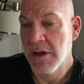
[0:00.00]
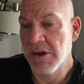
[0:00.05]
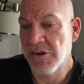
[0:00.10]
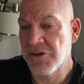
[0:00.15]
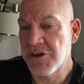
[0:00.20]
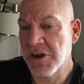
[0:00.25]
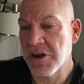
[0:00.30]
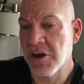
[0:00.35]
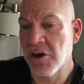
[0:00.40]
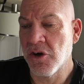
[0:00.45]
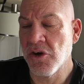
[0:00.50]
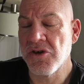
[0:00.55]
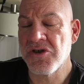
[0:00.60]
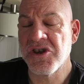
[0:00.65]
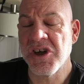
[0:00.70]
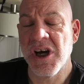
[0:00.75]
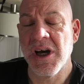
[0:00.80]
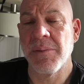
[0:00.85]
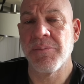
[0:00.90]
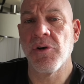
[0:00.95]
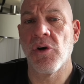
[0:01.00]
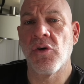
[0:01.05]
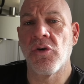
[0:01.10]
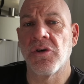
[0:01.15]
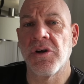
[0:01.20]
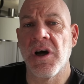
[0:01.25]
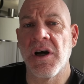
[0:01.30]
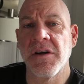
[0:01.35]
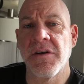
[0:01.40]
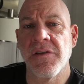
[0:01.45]
He's done a good job to
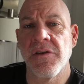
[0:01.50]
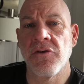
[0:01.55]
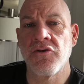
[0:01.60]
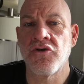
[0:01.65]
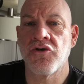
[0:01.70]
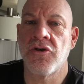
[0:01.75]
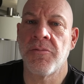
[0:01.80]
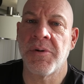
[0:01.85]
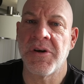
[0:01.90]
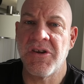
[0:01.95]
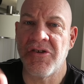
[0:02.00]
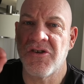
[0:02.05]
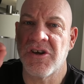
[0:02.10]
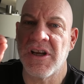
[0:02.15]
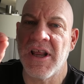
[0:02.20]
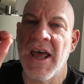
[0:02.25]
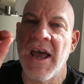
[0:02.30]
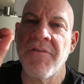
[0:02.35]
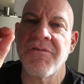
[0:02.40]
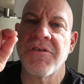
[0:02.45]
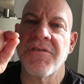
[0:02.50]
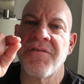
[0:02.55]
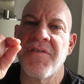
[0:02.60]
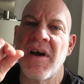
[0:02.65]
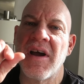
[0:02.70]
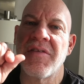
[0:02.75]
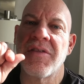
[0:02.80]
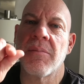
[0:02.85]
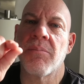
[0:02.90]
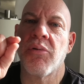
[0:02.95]
hold on to the jersey, but he's going to have to
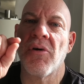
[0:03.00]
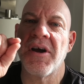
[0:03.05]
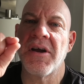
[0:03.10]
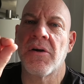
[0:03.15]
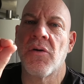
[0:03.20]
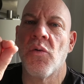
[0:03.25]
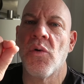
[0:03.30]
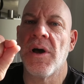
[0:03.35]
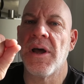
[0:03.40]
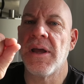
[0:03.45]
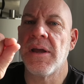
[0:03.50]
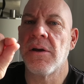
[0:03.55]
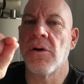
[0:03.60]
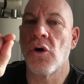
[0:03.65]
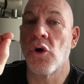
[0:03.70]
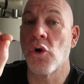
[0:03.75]
find the breakaway